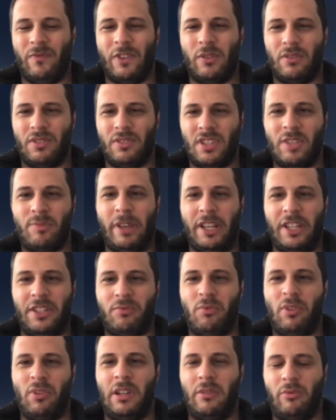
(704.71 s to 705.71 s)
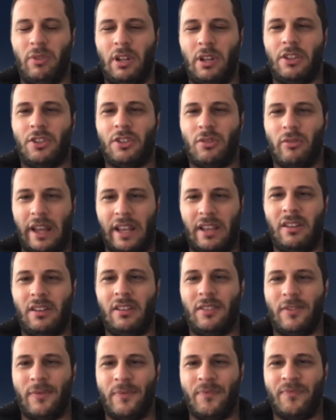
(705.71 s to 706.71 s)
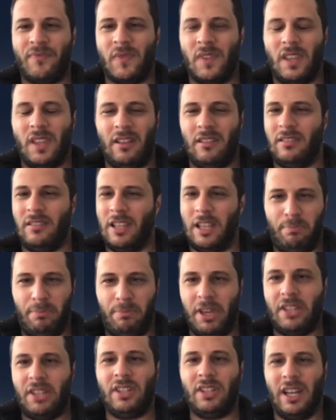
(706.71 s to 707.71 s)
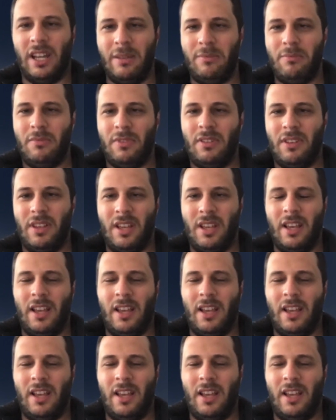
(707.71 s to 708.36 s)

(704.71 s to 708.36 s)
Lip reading: because the space really shrank, like big time.